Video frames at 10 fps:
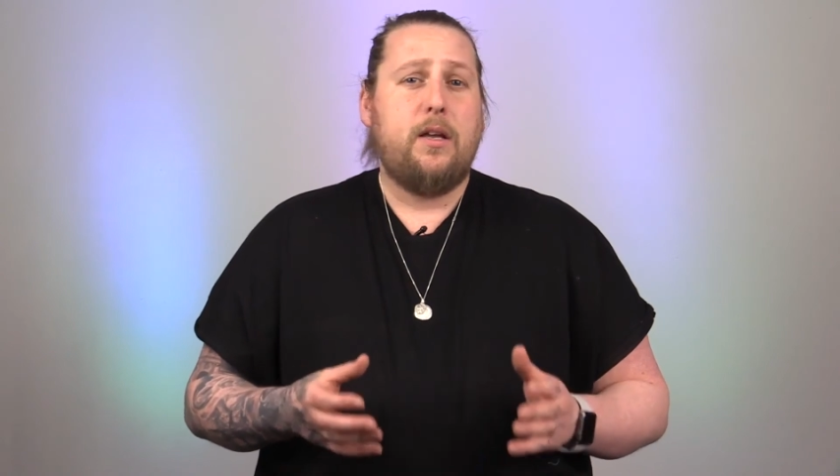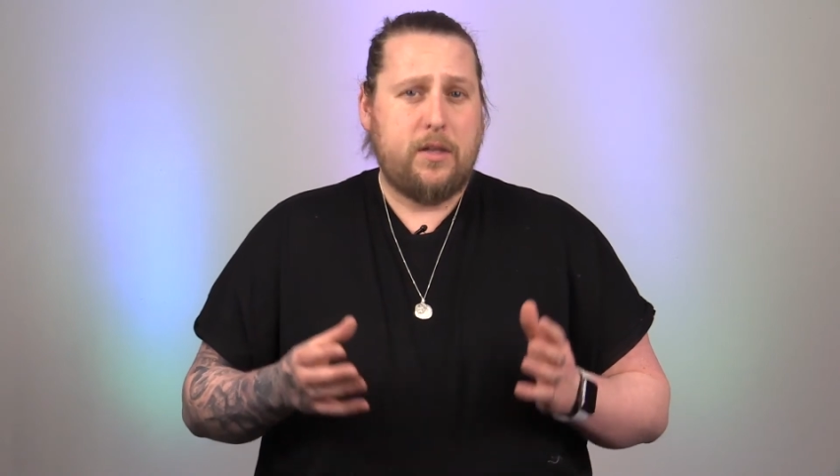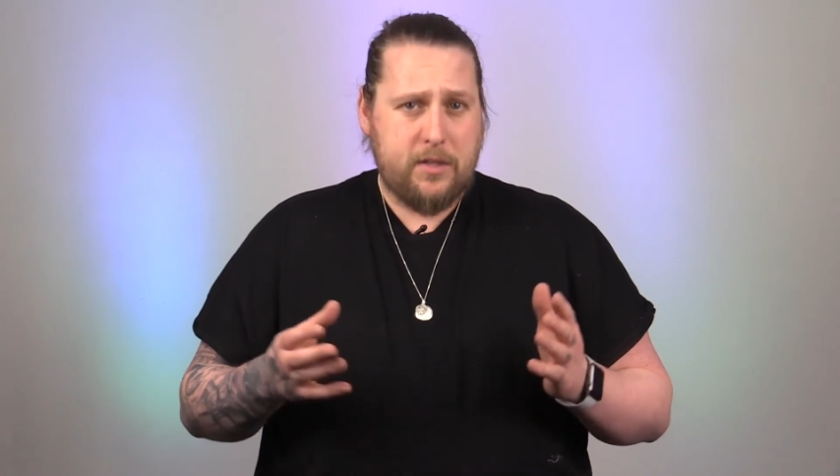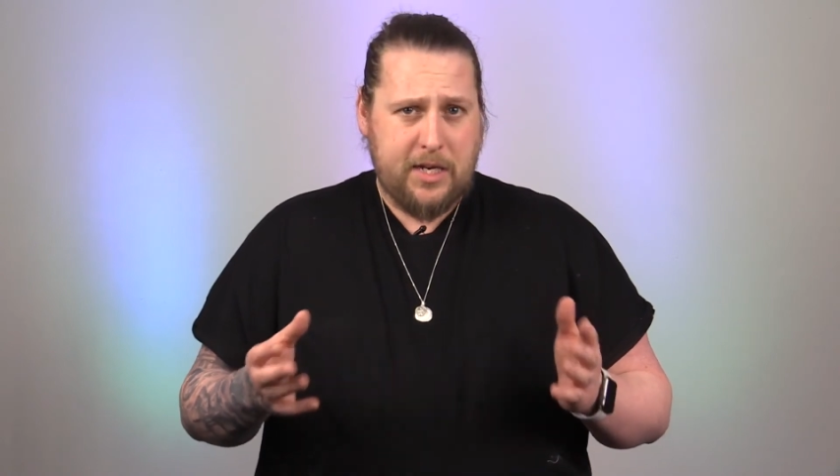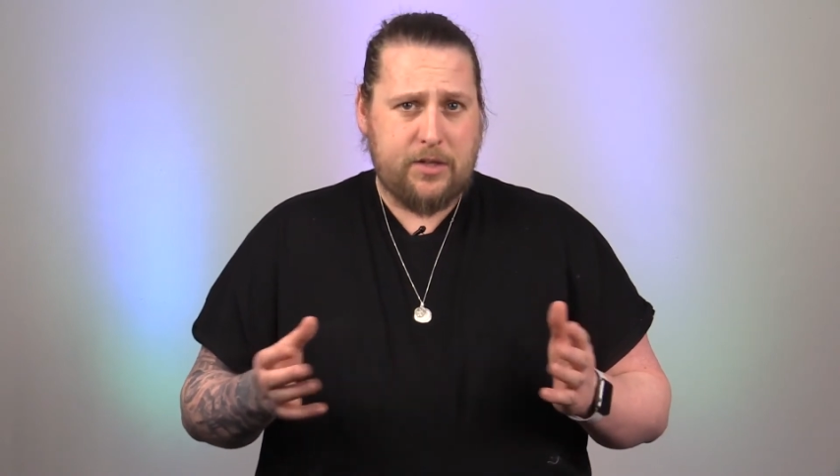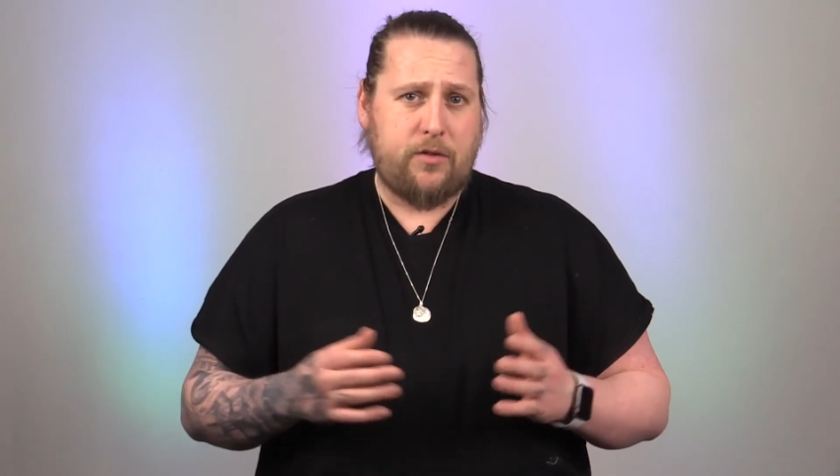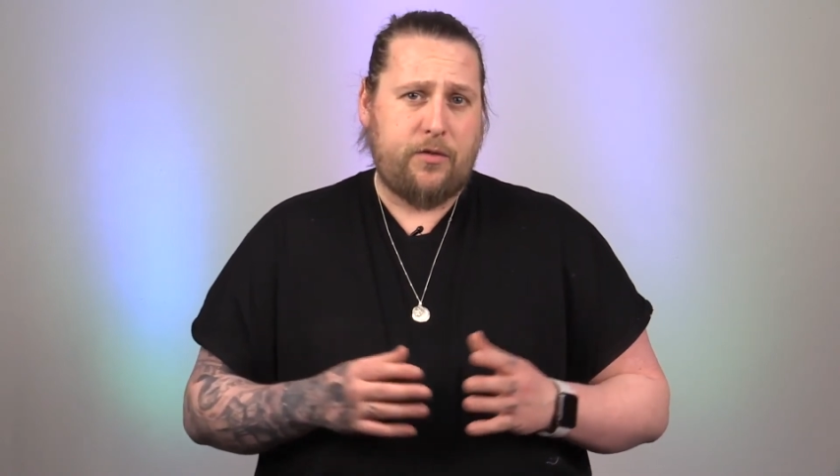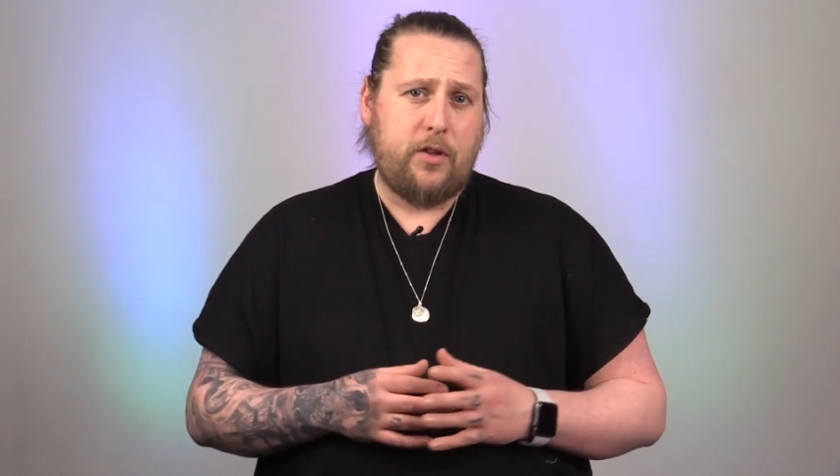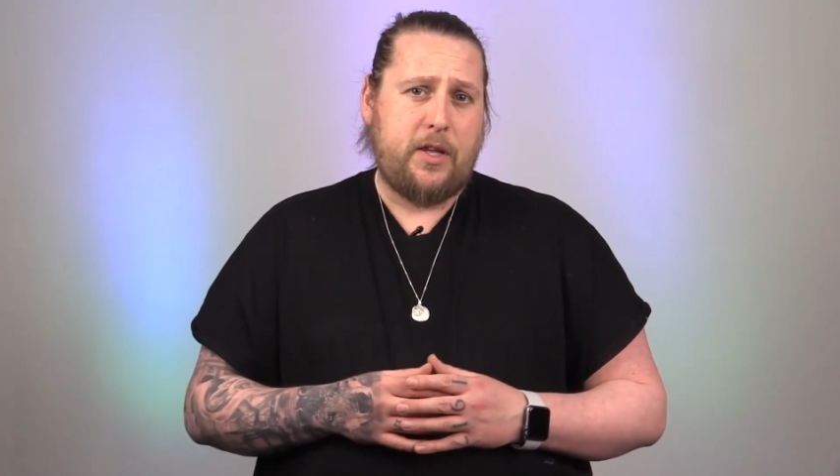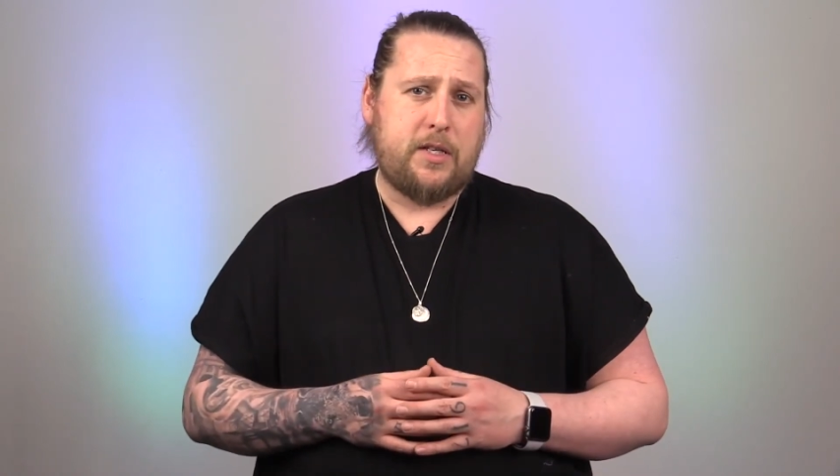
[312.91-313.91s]
So let's
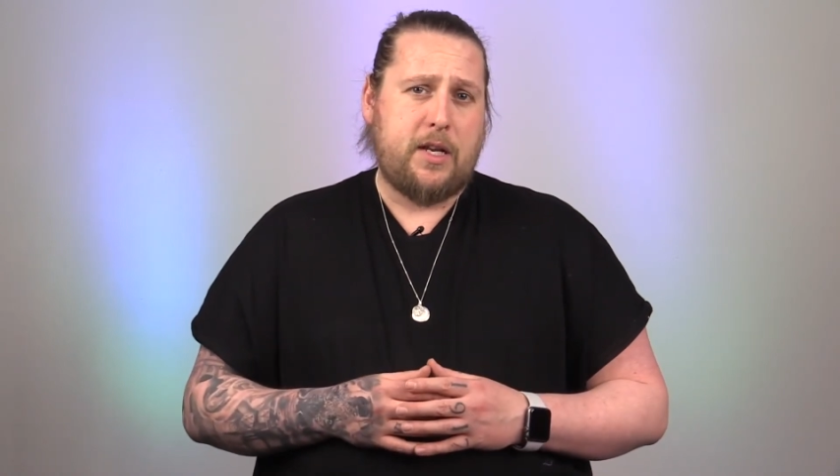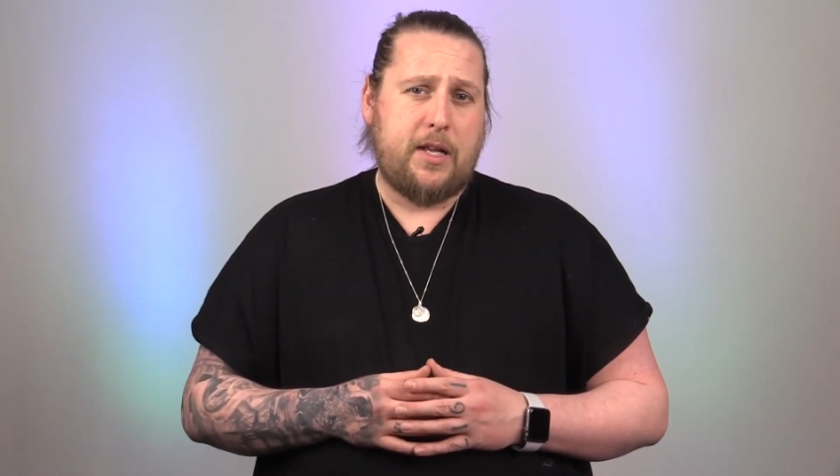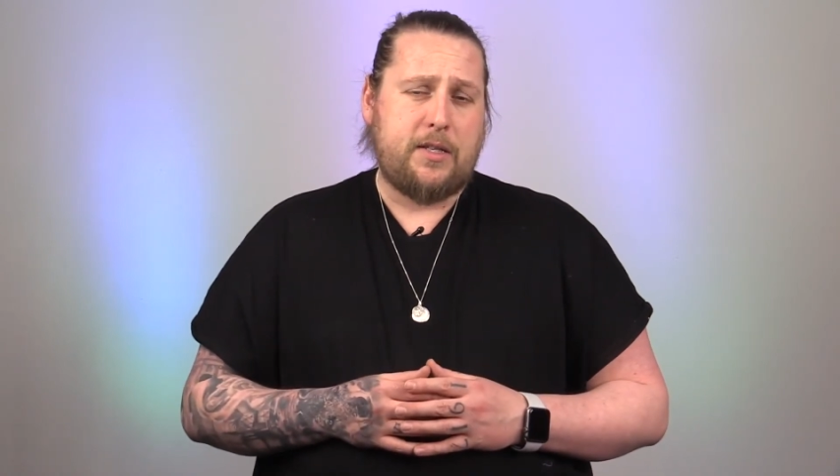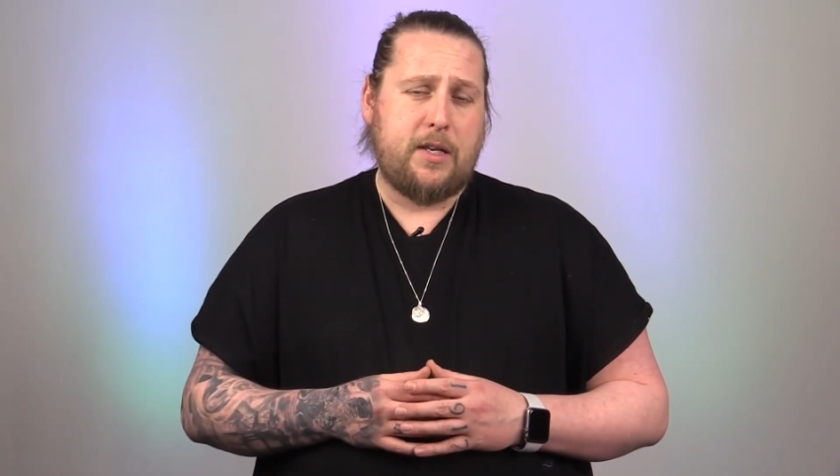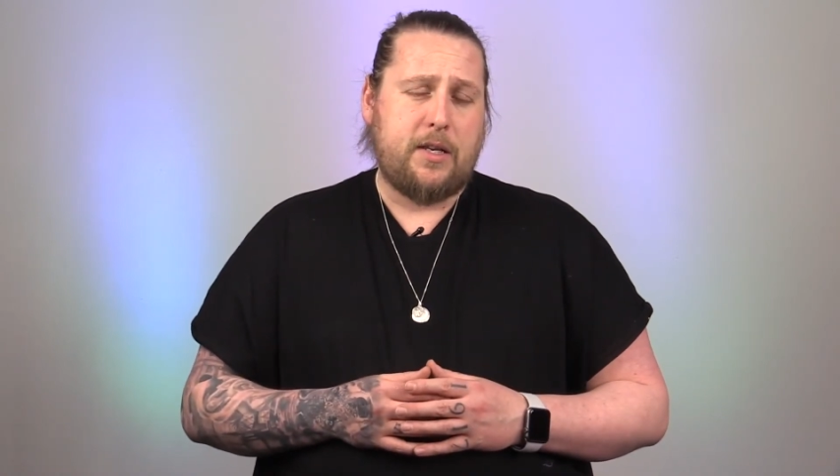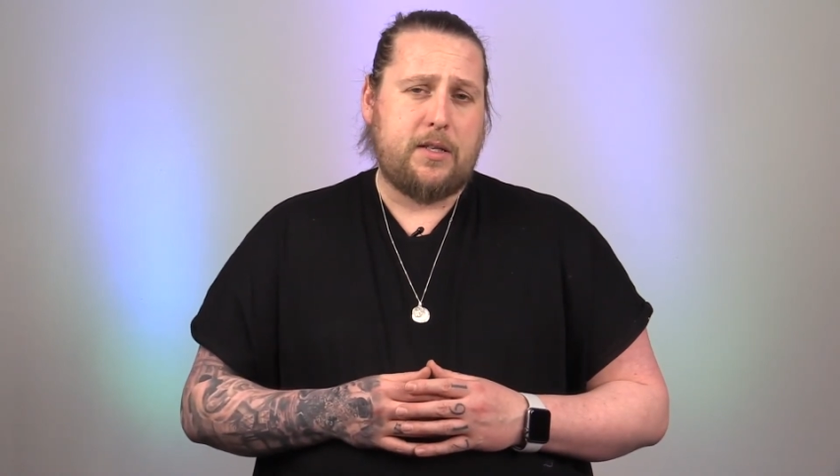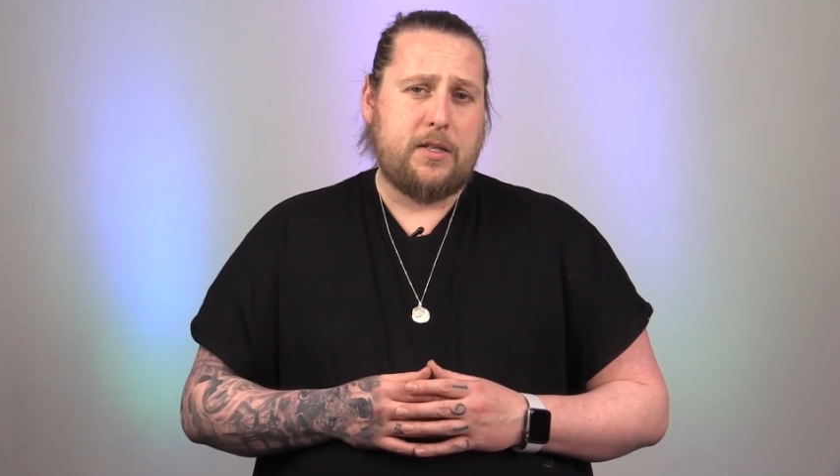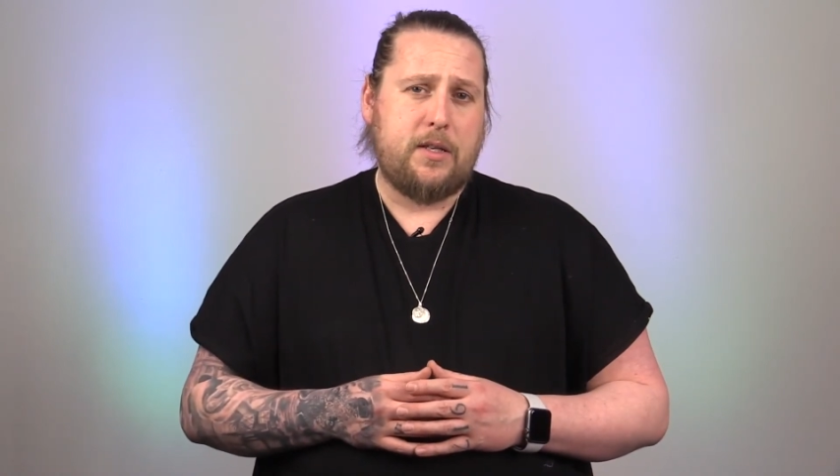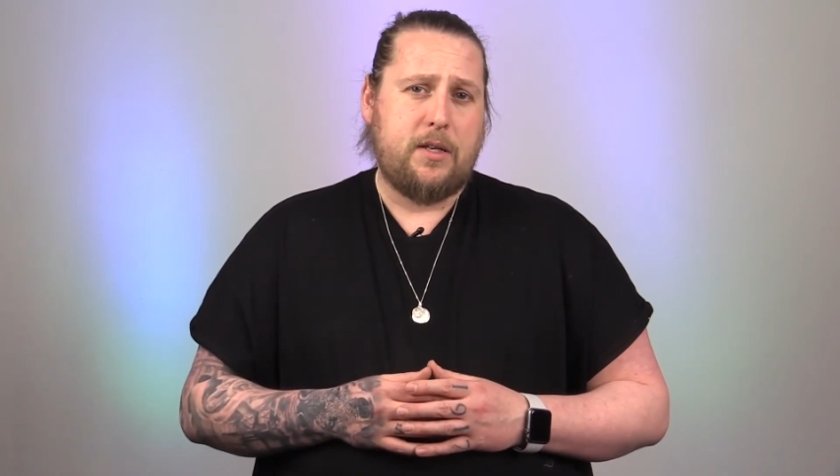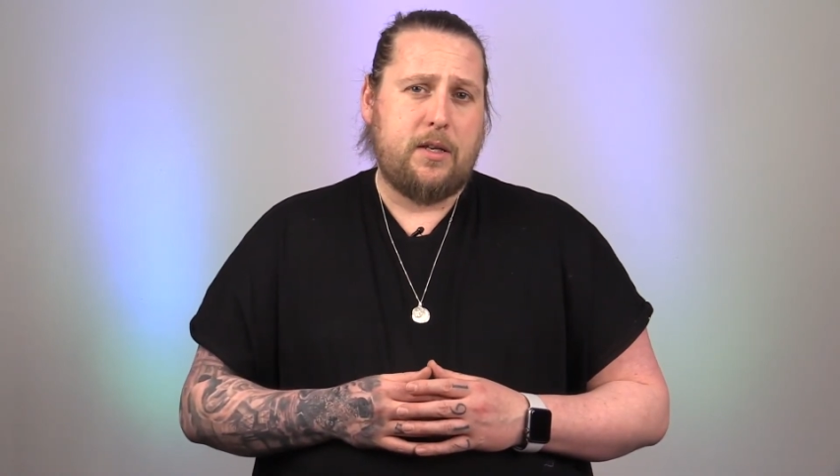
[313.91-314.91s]
review these kinetics.